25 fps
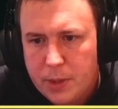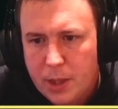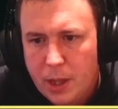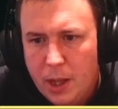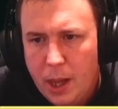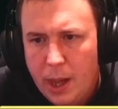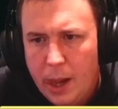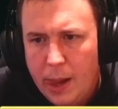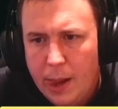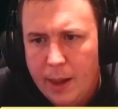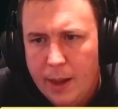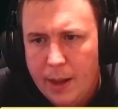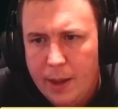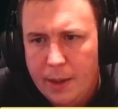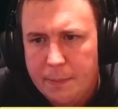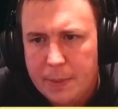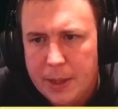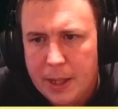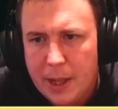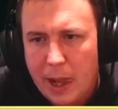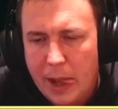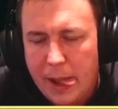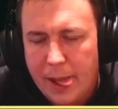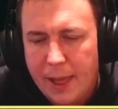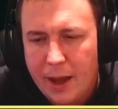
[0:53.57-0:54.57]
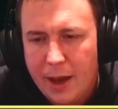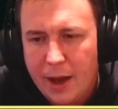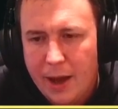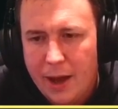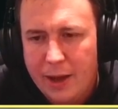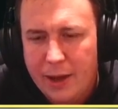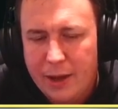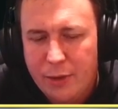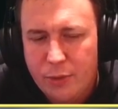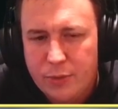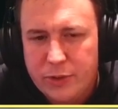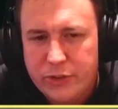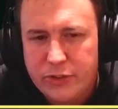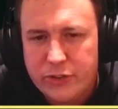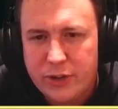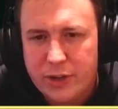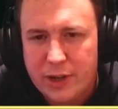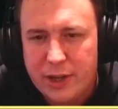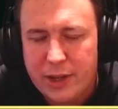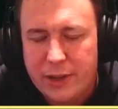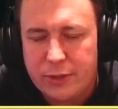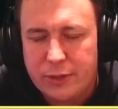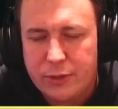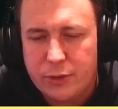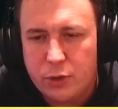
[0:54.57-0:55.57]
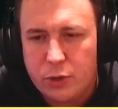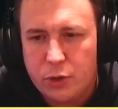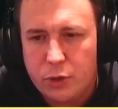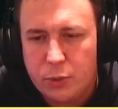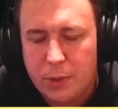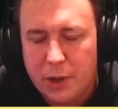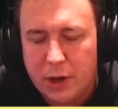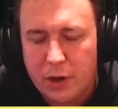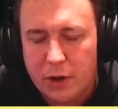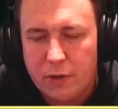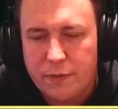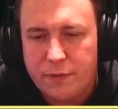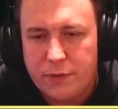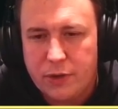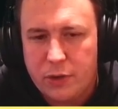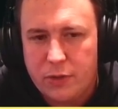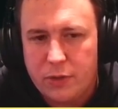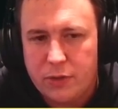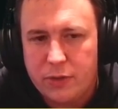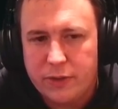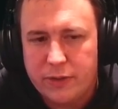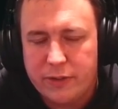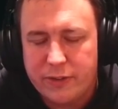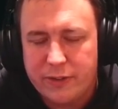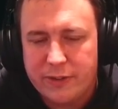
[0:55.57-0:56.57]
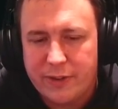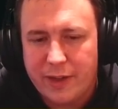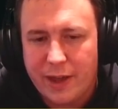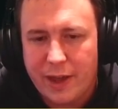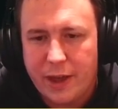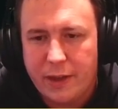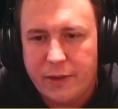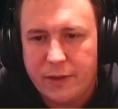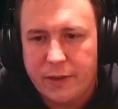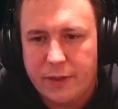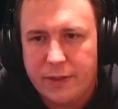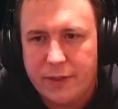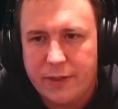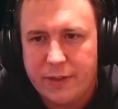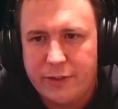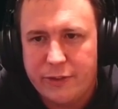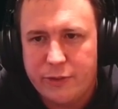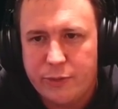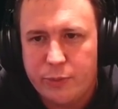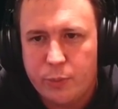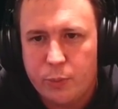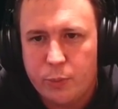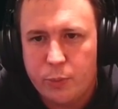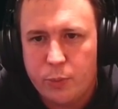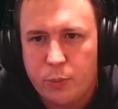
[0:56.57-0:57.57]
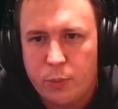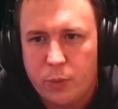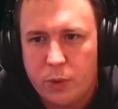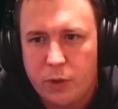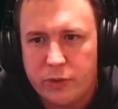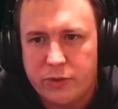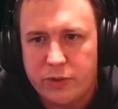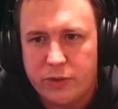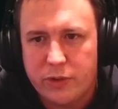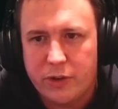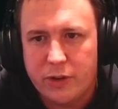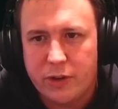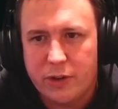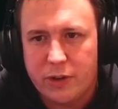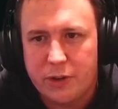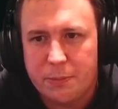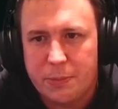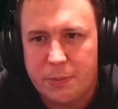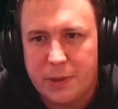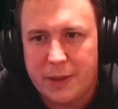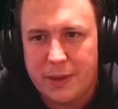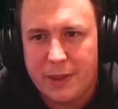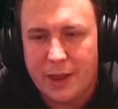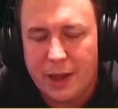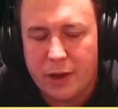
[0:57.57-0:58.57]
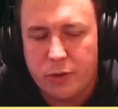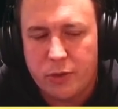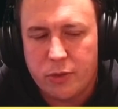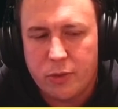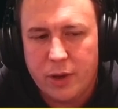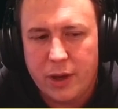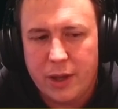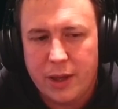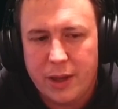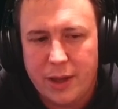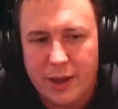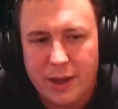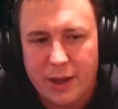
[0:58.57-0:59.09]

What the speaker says: I originally thought when I reviewed the set that this wasn't going to be that great,